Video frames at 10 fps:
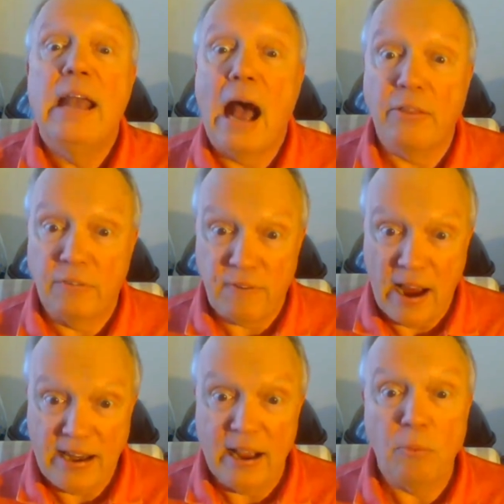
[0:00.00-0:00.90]
Now they're
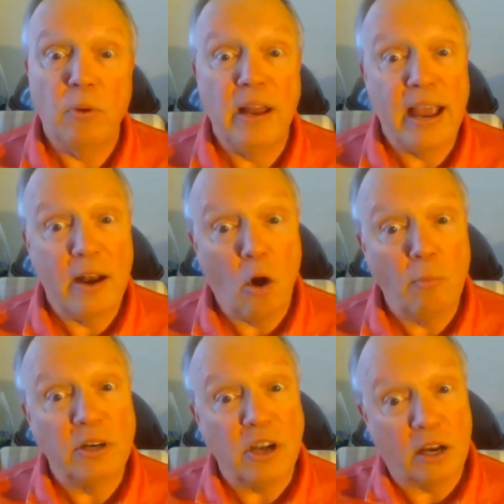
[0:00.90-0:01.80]
finding out when they get
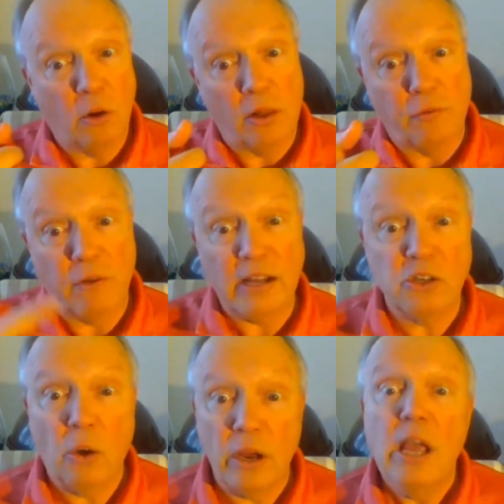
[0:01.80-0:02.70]
home, they're talking to all their
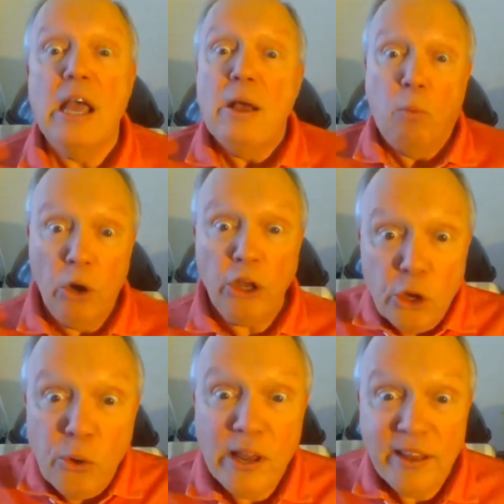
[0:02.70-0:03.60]
friends, going, Were
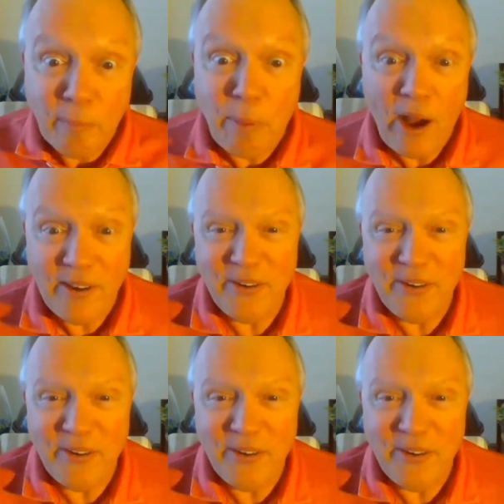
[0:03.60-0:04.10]
you in the bar?